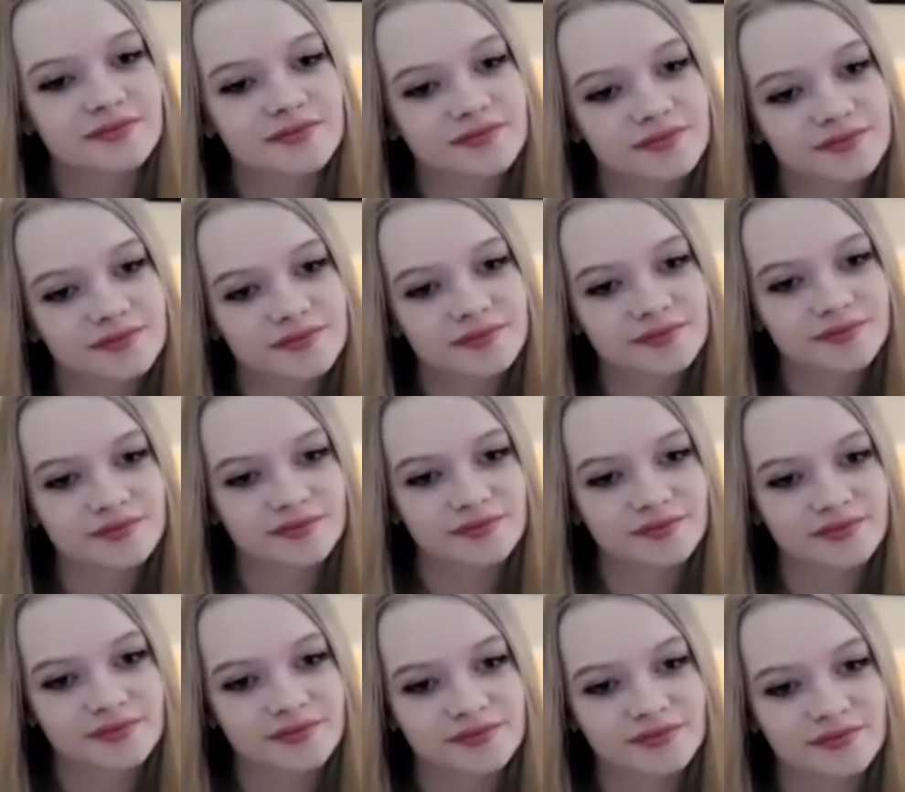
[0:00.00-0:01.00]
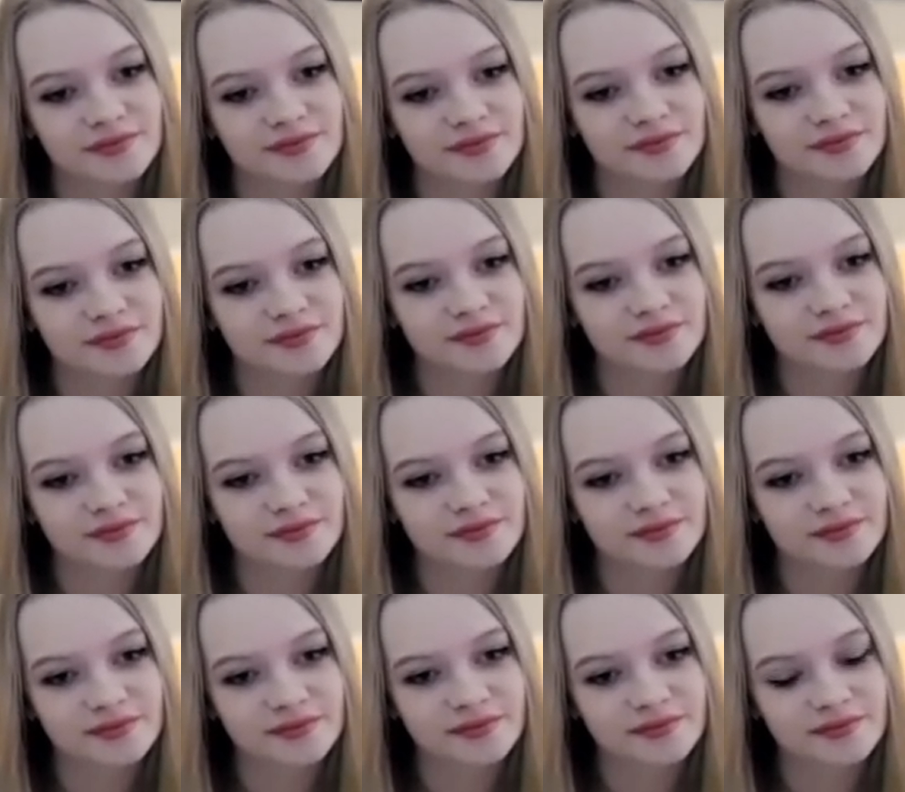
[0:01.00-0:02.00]

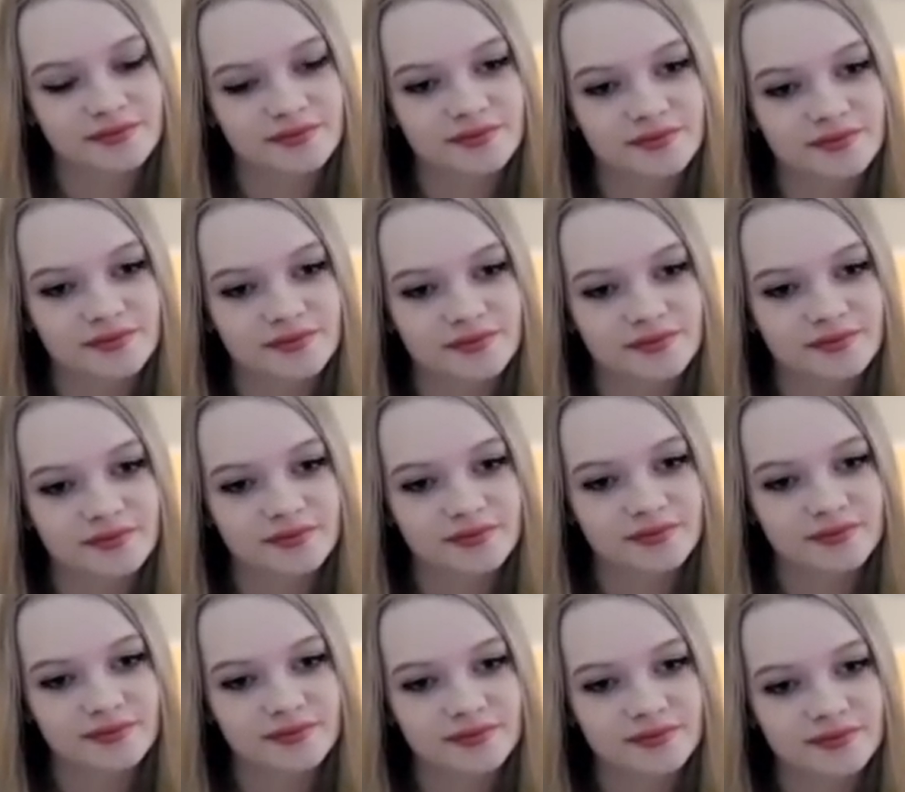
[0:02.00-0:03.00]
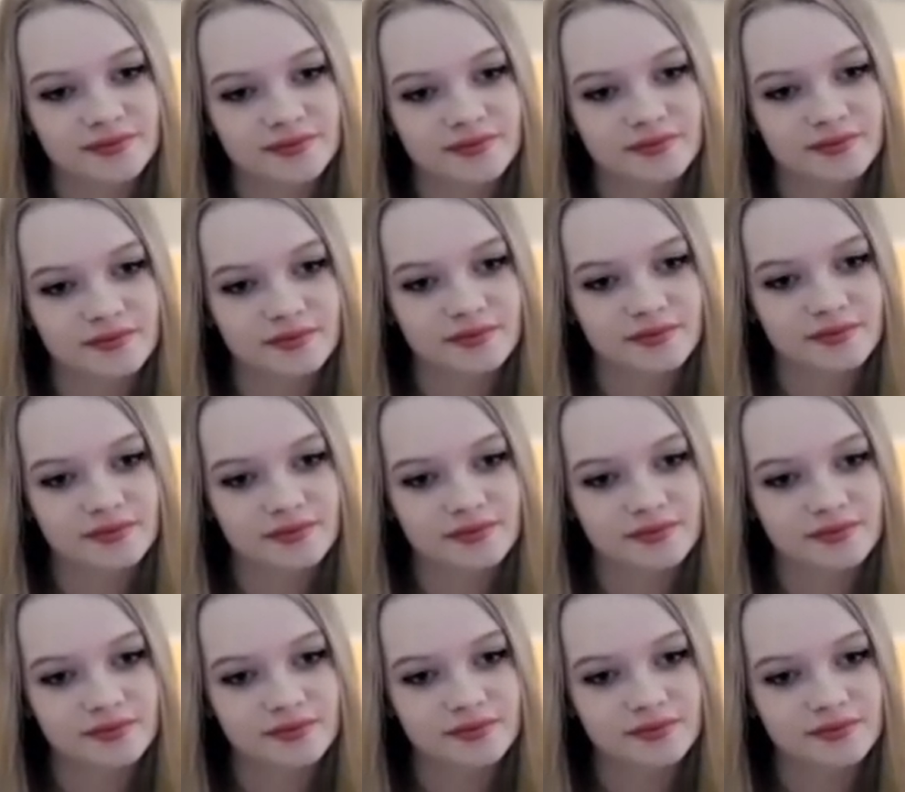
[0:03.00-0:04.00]

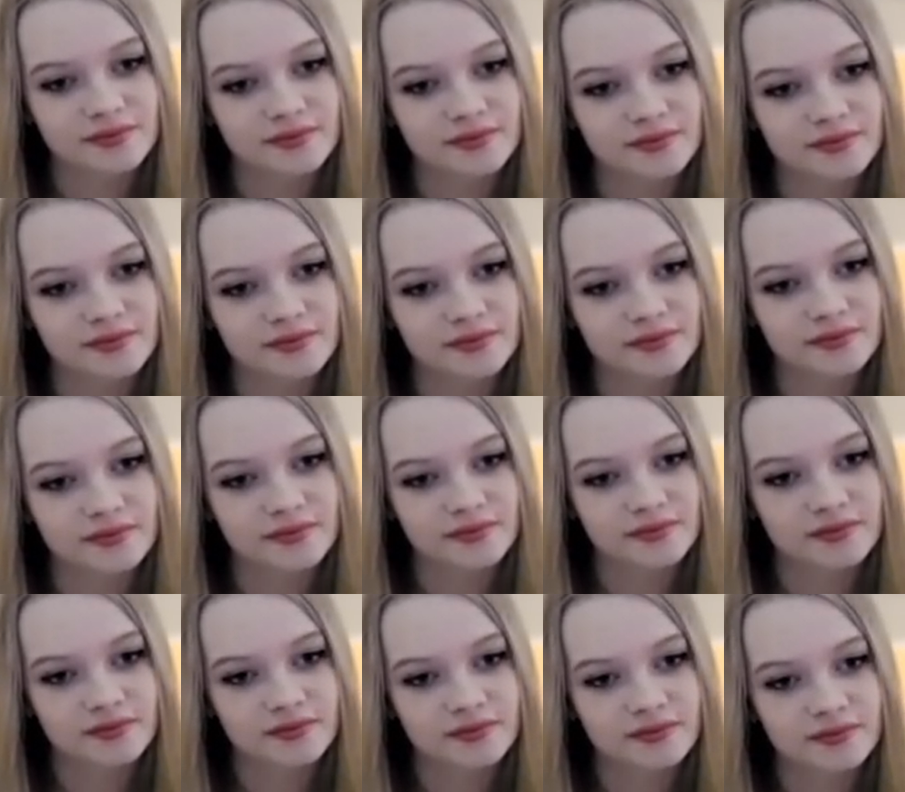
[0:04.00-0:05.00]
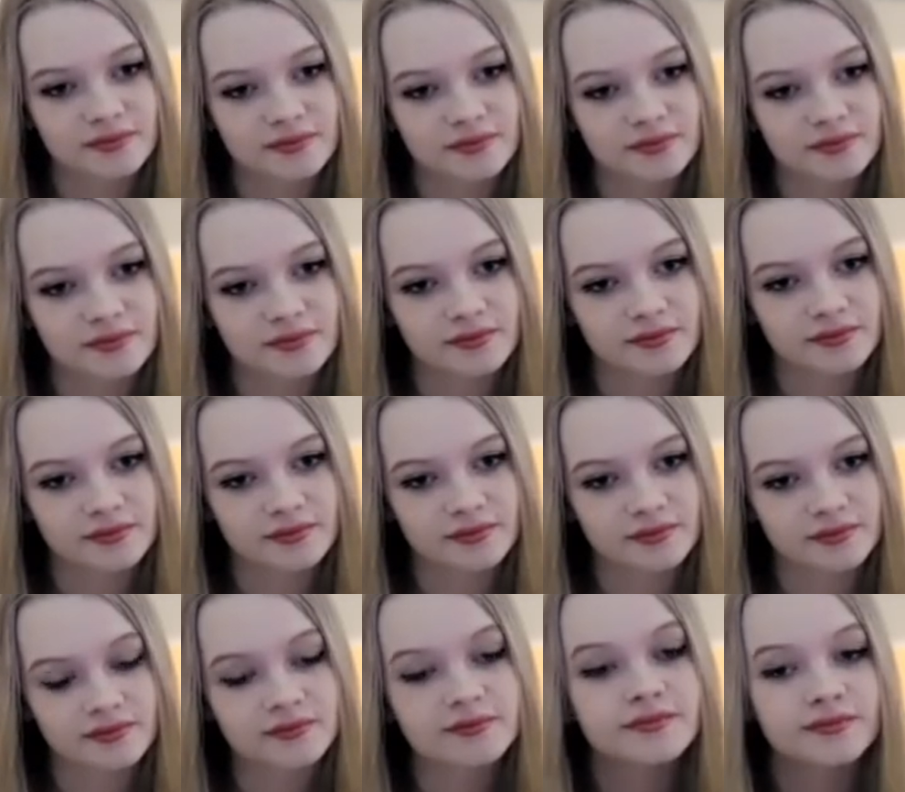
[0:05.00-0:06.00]

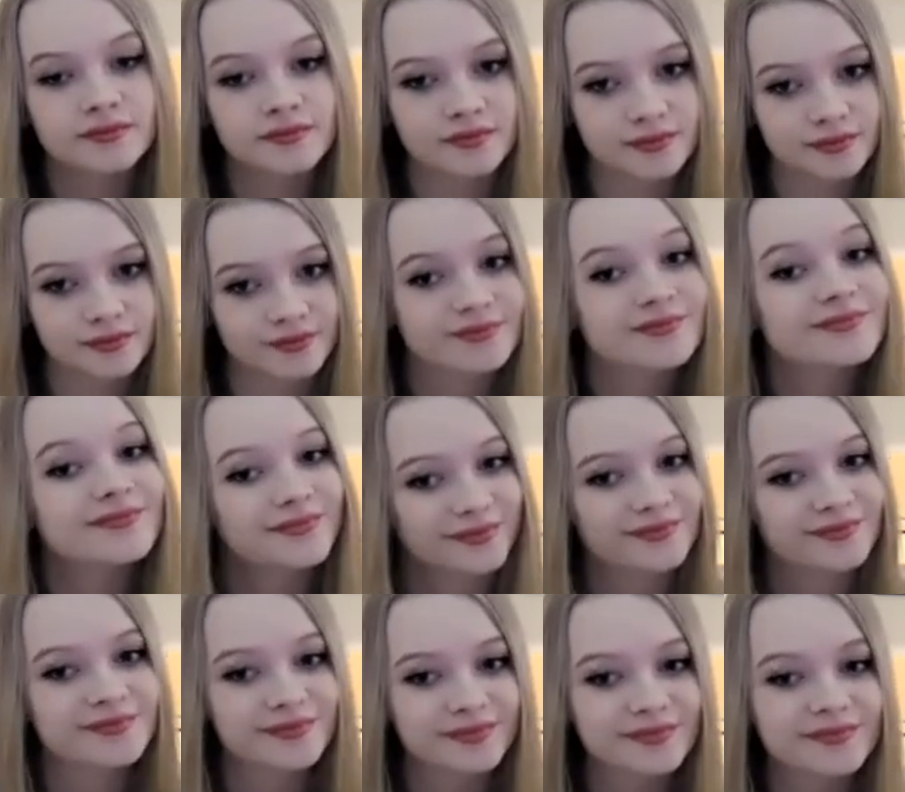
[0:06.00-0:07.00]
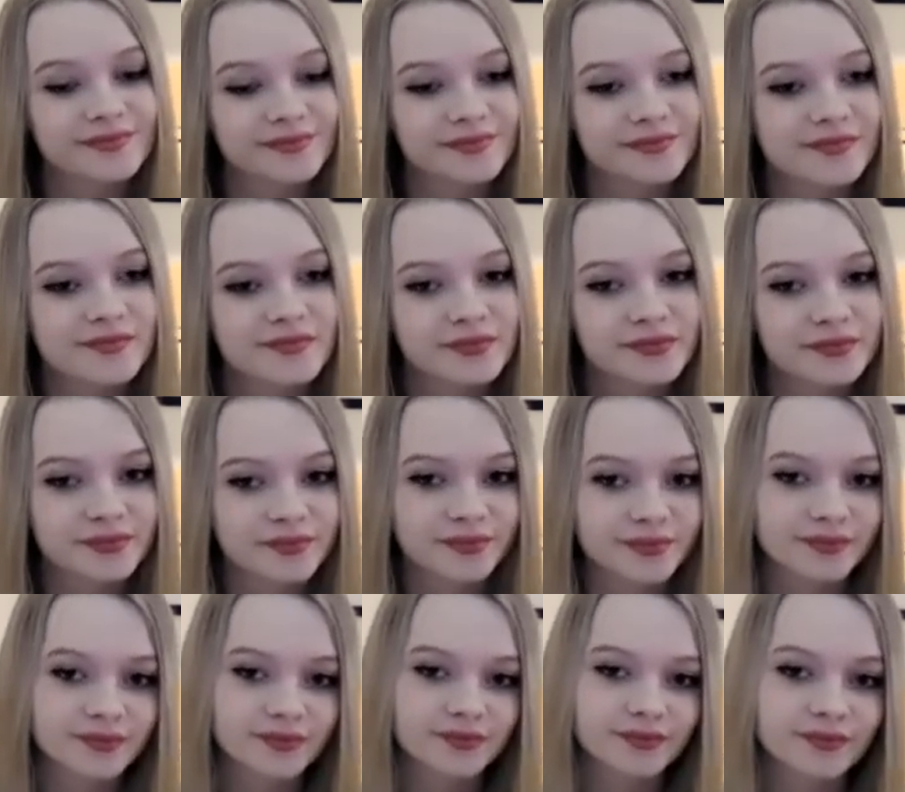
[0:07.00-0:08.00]
(silent)